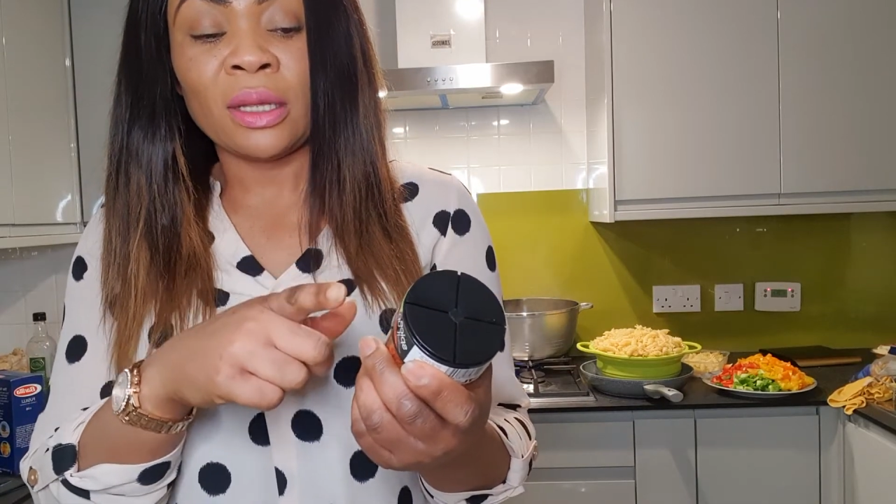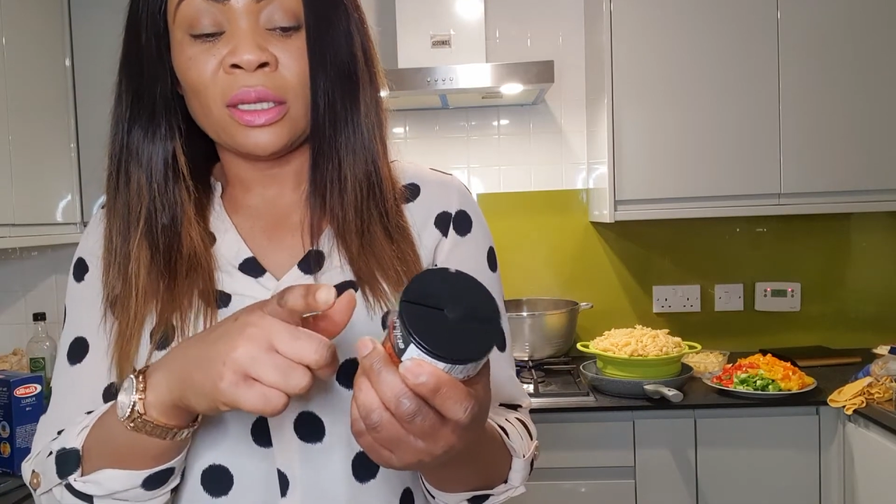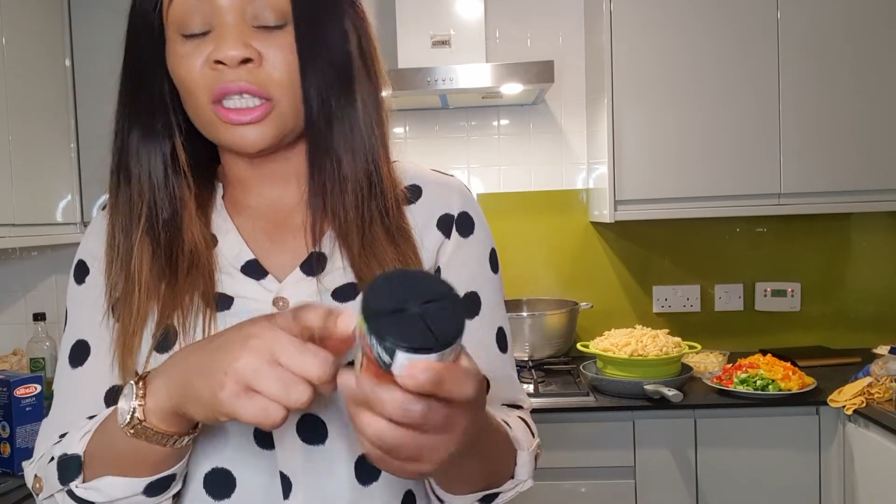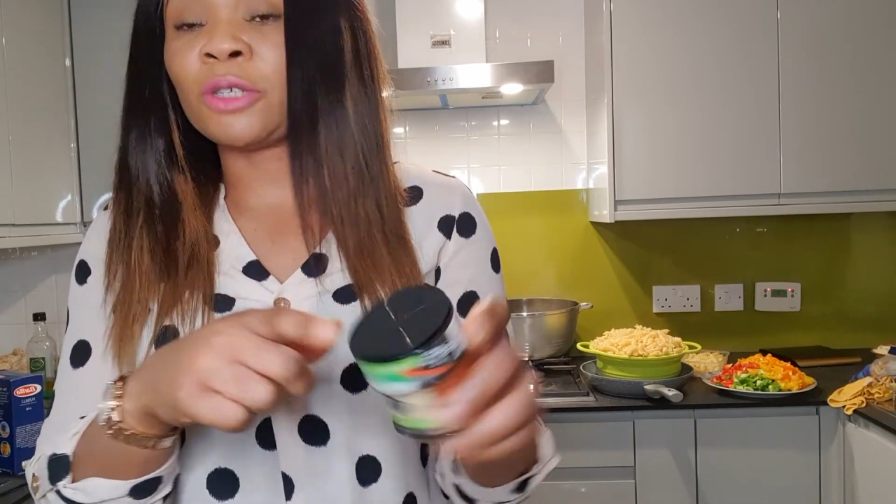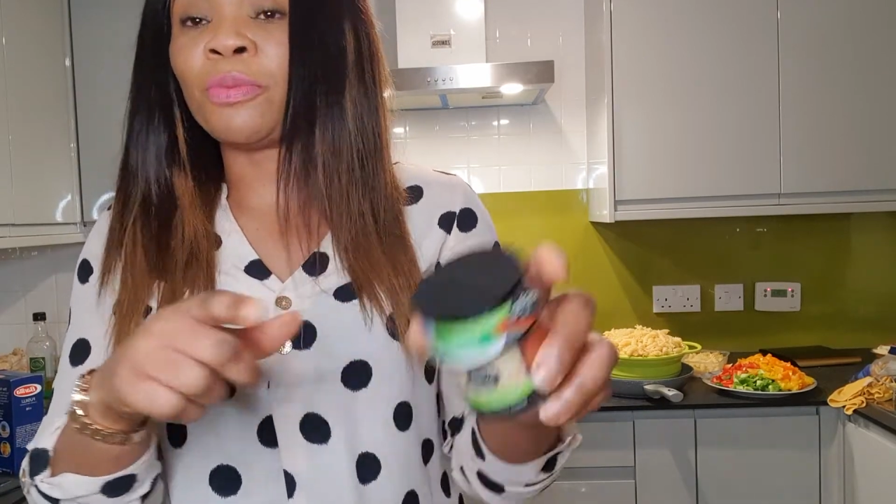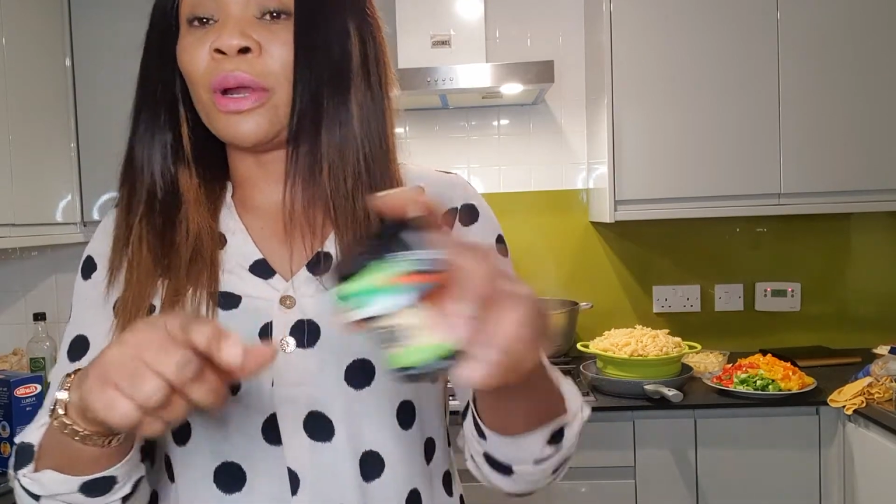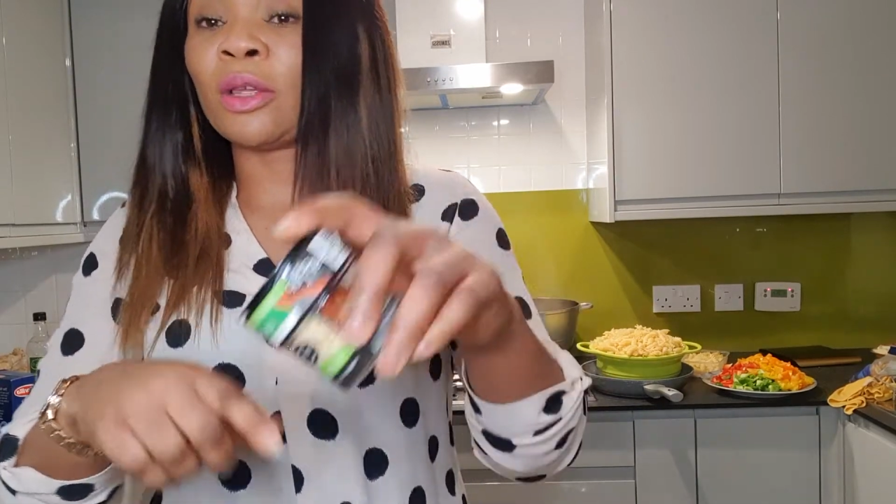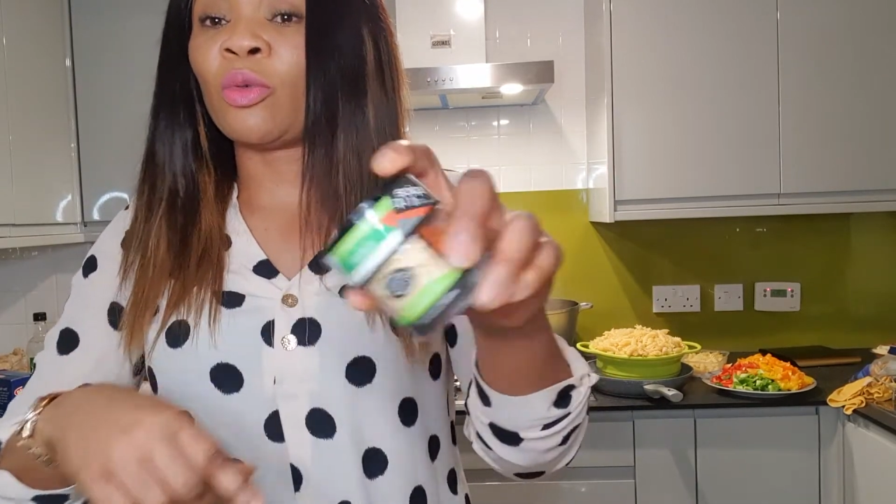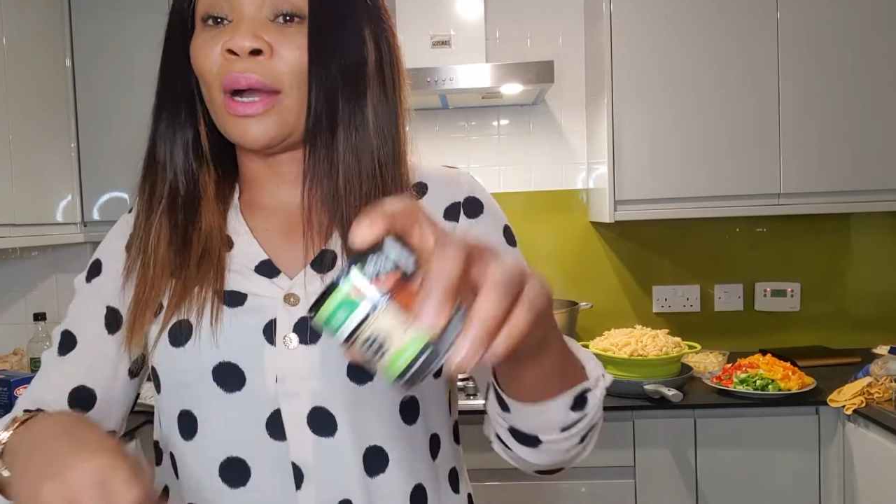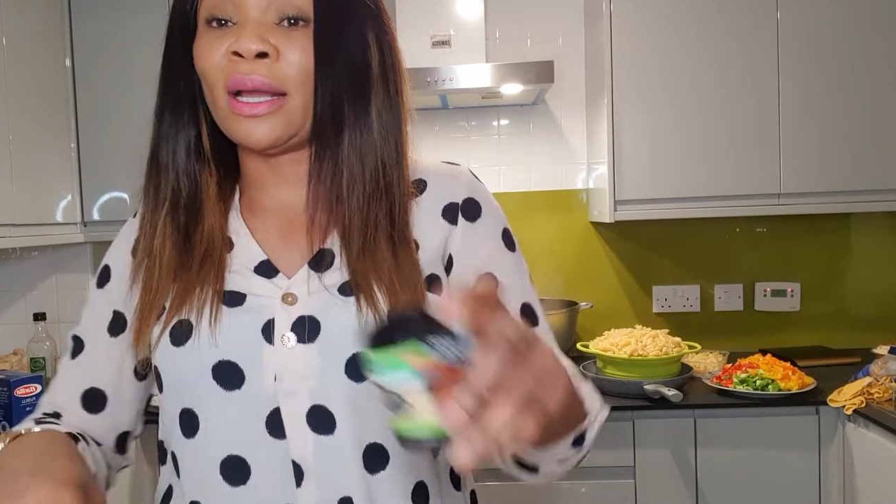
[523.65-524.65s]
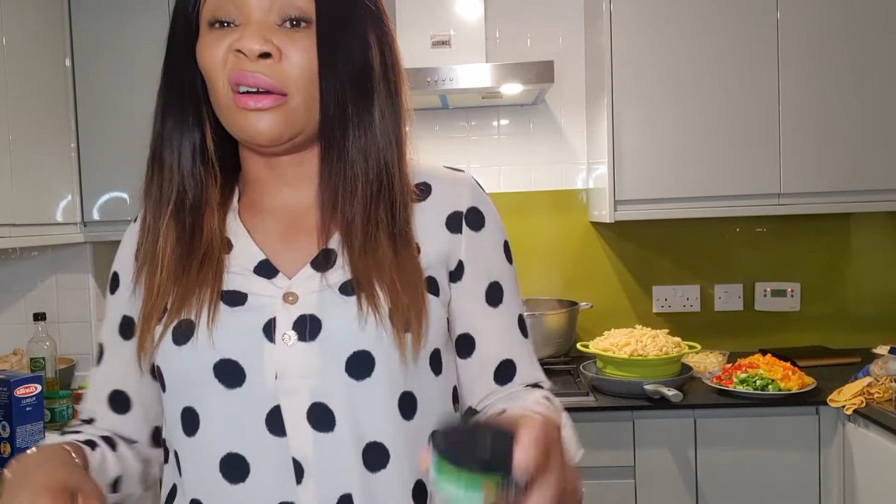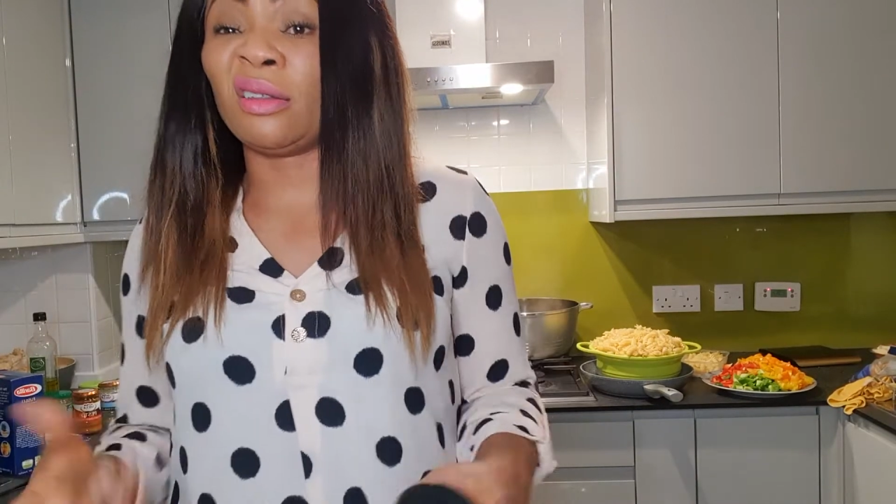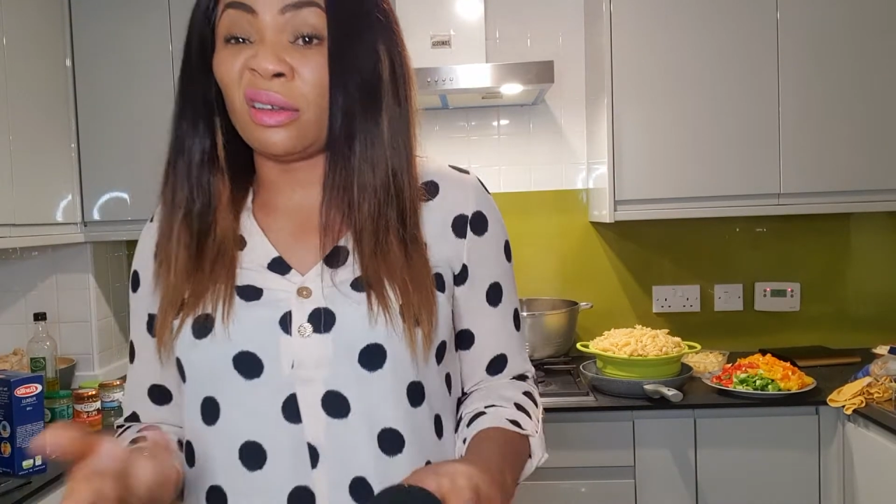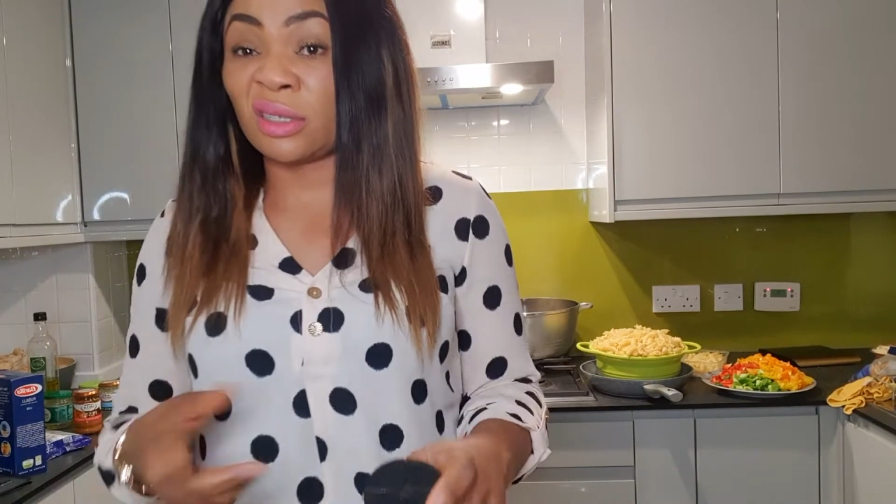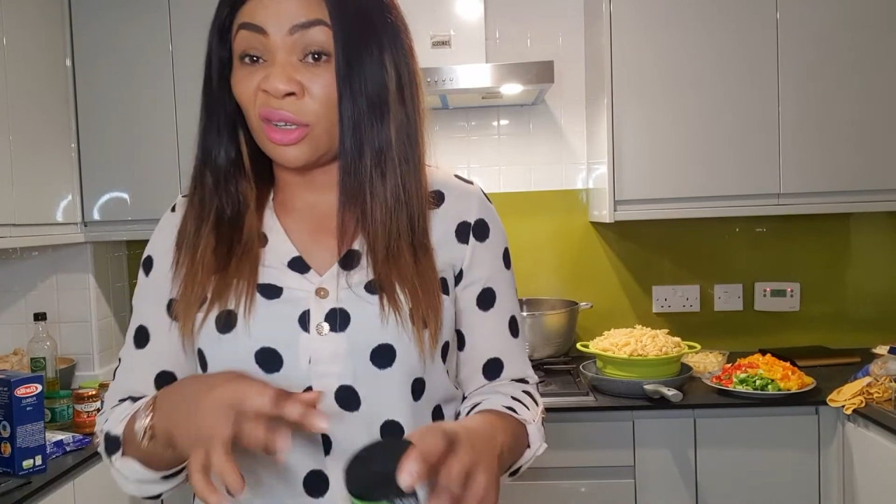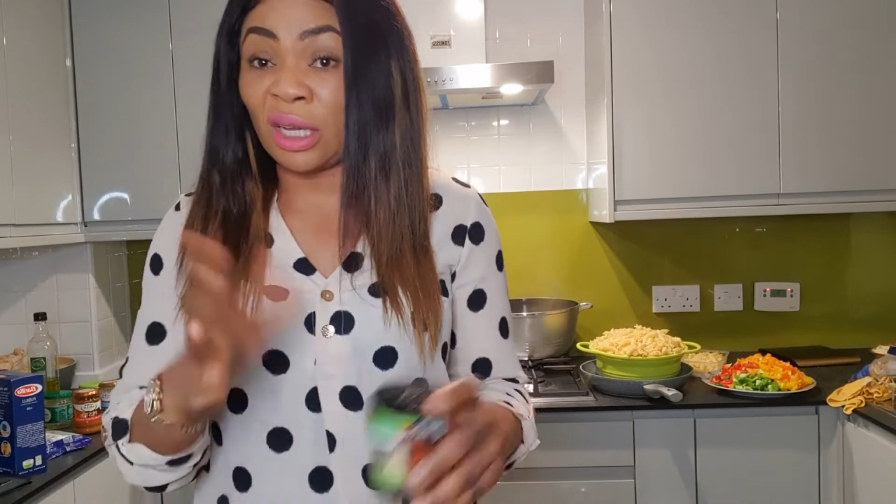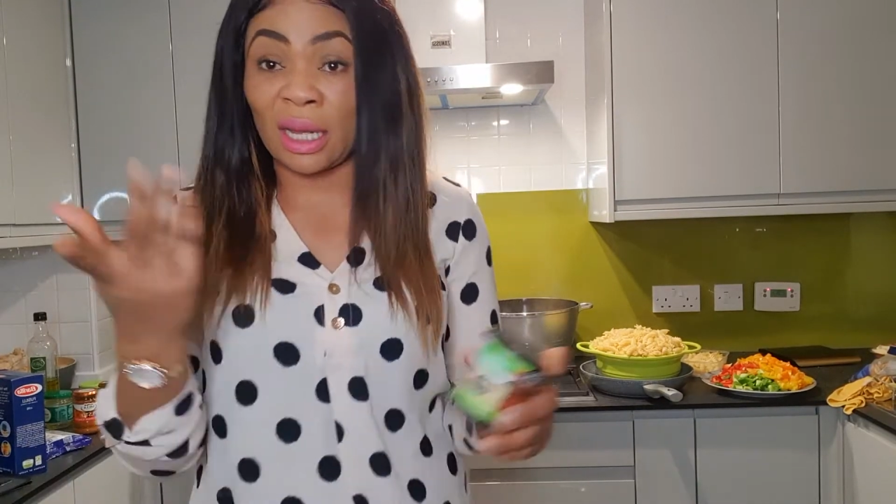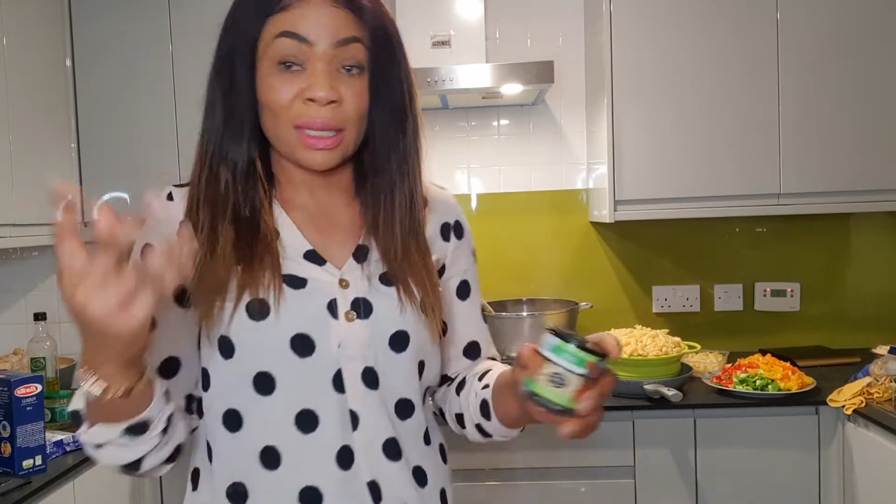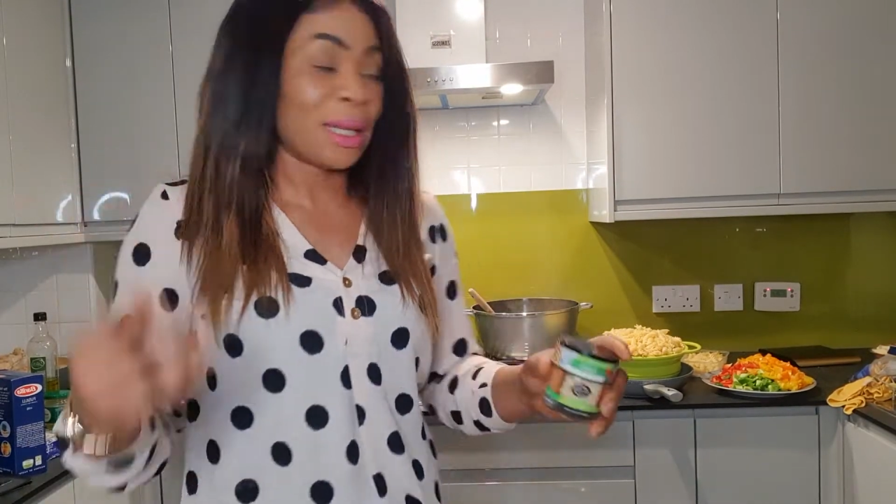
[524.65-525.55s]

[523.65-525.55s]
the spread white onions on it, and